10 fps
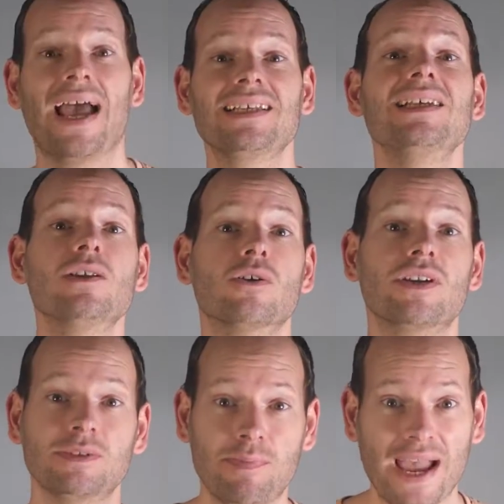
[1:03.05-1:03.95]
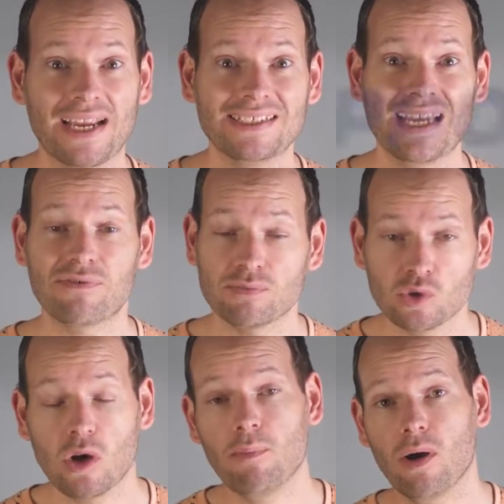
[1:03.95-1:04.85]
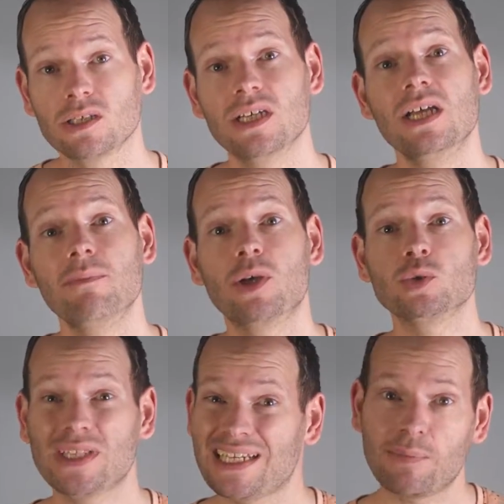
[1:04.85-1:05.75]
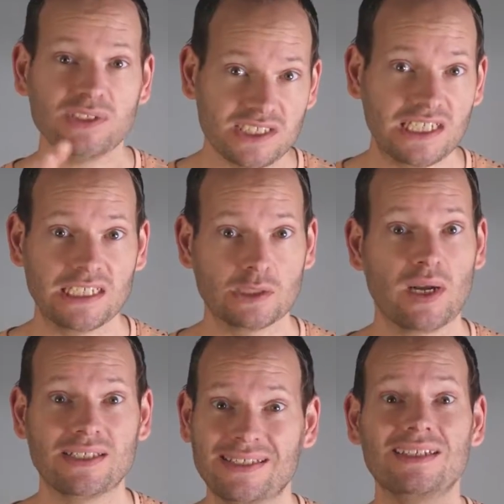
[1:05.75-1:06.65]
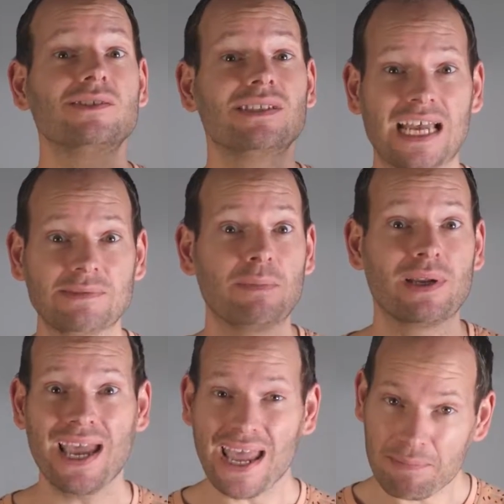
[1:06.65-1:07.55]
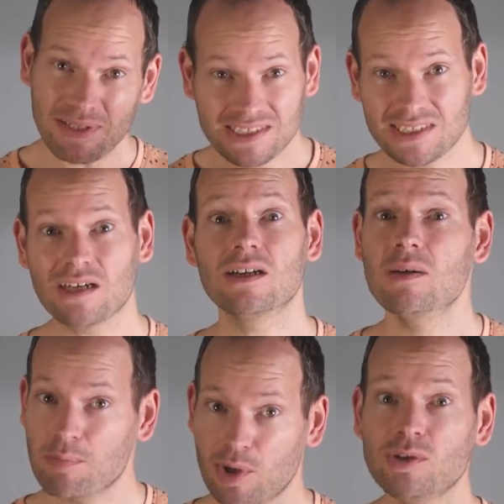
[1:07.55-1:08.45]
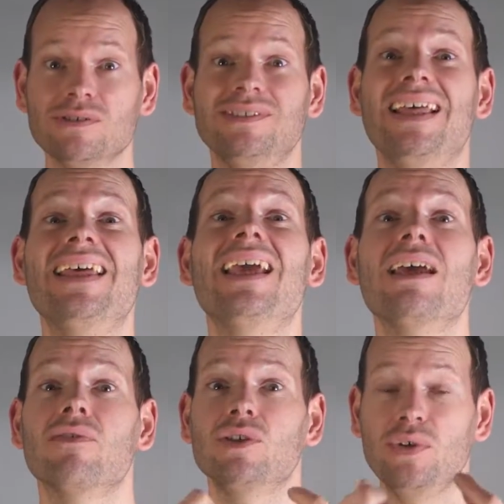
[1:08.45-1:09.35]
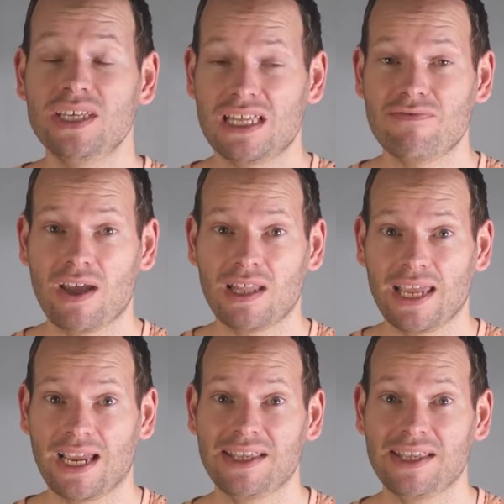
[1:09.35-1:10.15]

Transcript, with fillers: I actually learned this back in the day from Dropbox, because what they did was genius, right? They didn't just ask people like, hey, please share, but also they gave a unique invite link.